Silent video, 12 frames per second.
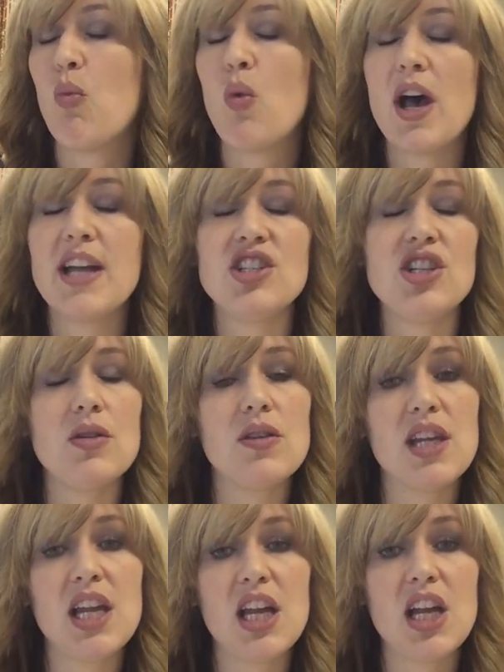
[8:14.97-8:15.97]
What do you
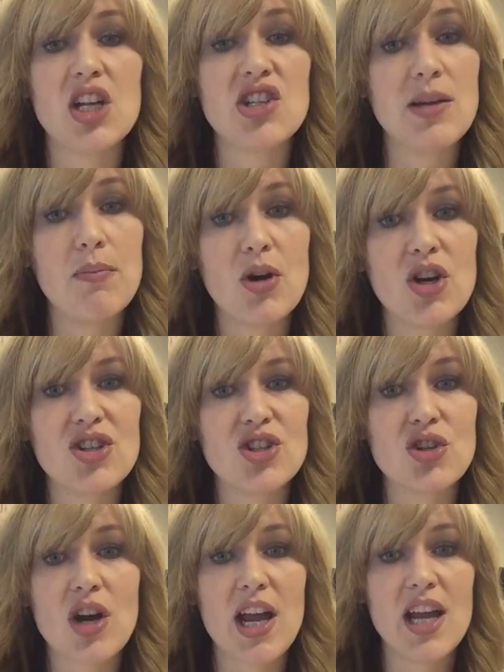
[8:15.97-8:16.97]
think Tim
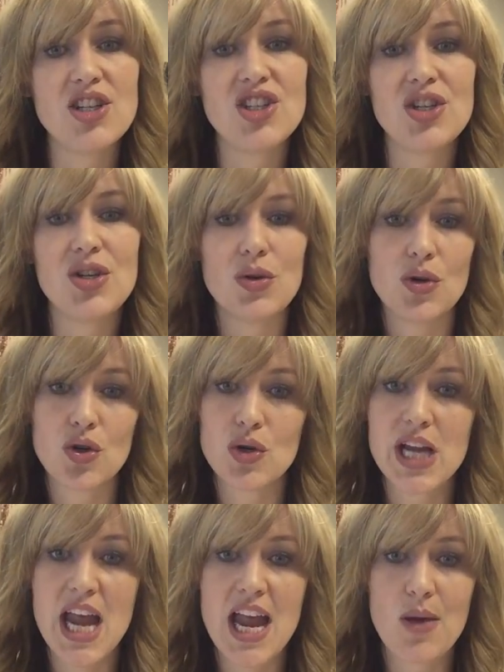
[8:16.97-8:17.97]
Burton's trying to
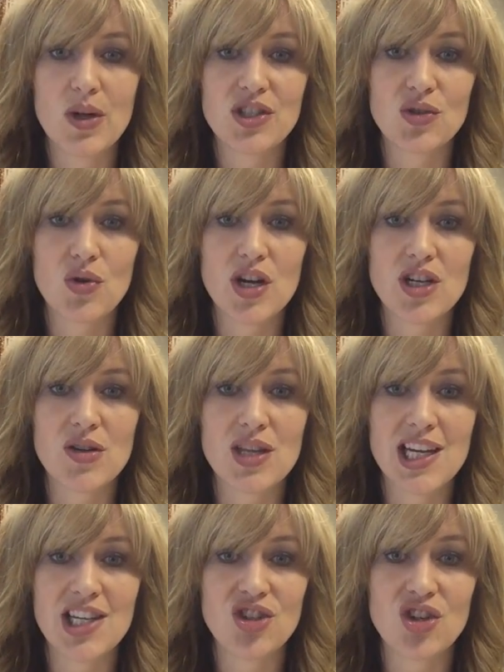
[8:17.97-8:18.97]
create? What story do you
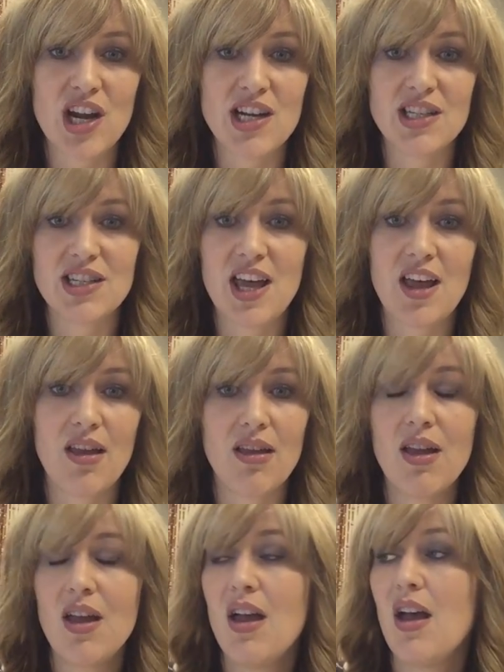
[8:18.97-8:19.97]
think he's trying to
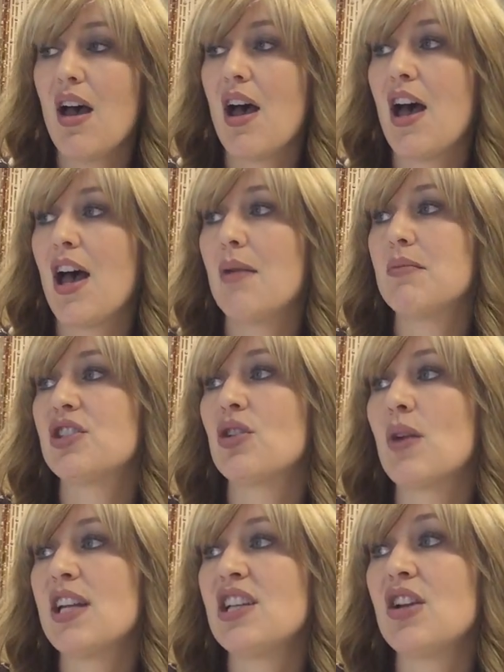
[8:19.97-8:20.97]
tell?
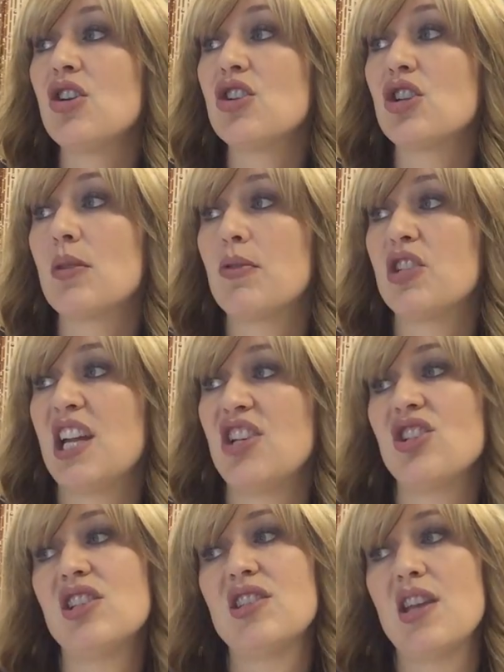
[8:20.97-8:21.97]
So write down your
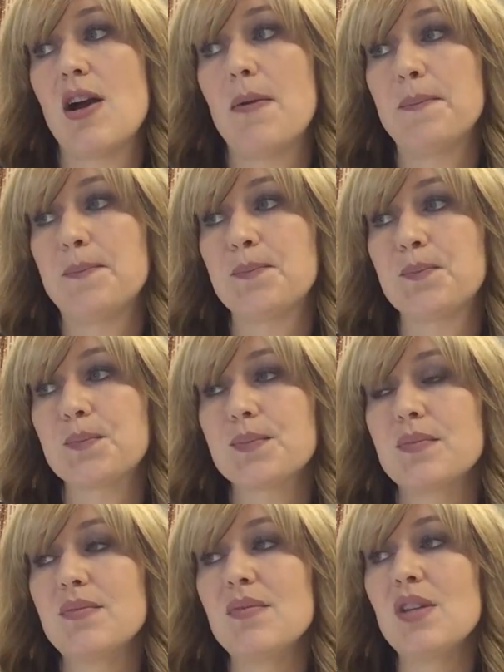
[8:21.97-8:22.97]
interpretations there.
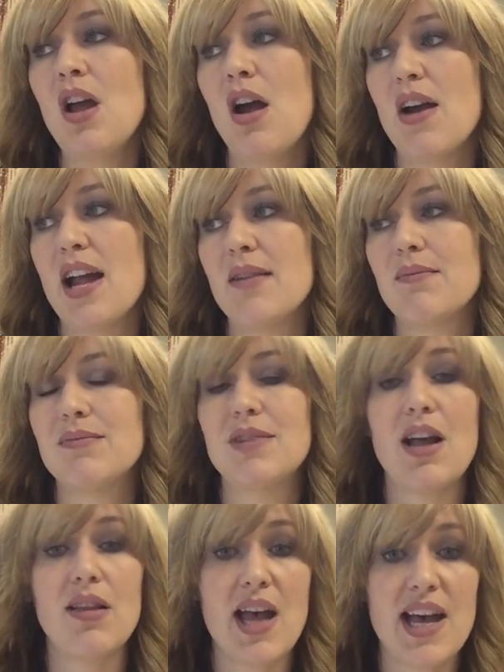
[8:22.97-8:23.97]
All right.
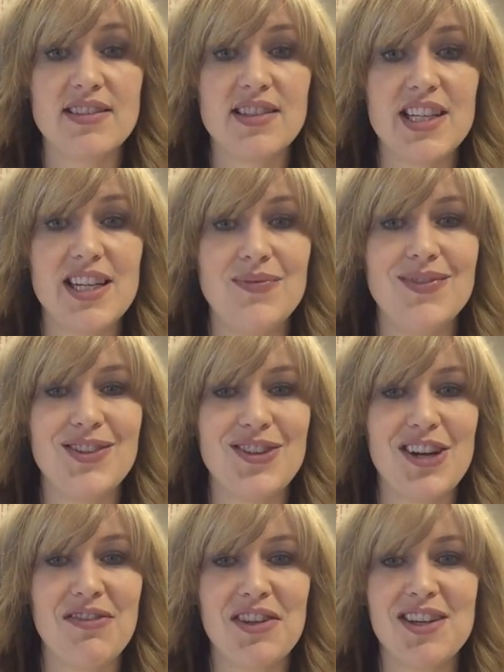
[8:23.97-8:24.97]
Now lastly, you
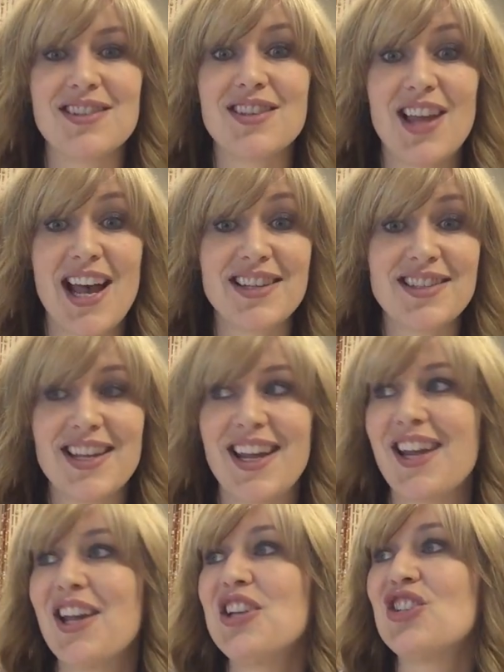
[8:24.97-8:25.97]
ready for this last
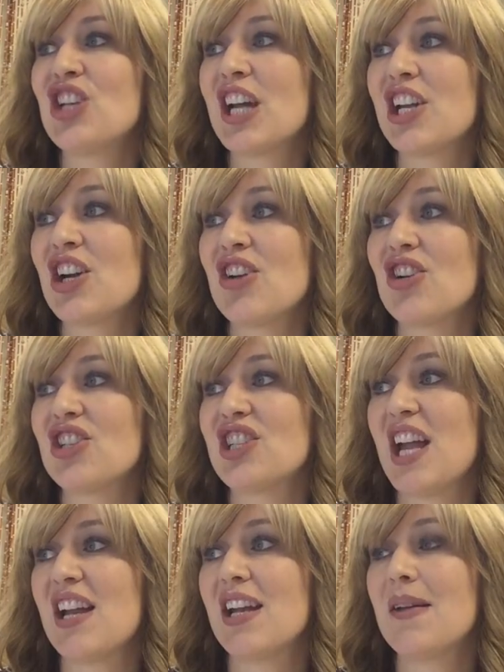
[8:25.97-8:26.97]
thing? Check your
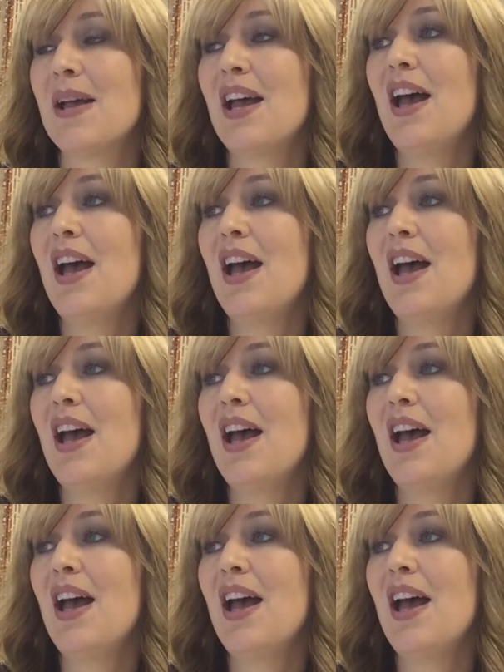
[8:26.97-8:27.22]
understanding.